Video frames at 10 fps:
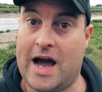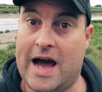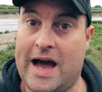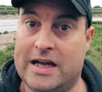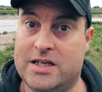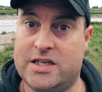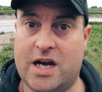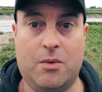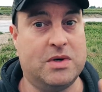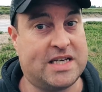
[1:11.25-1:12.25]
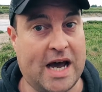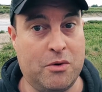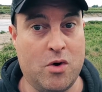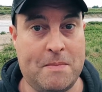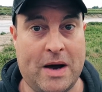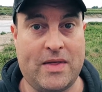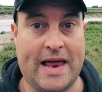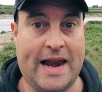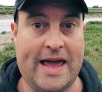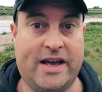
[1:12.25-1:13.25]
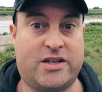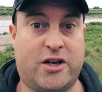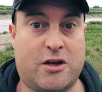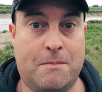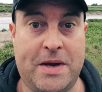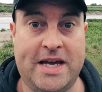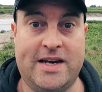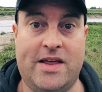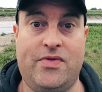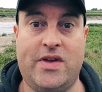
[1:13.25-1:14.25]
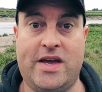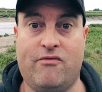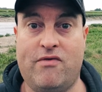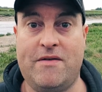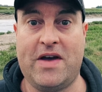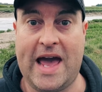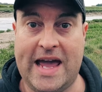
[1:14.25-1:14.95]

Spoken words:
and we'll tell you about that later because I competed in the River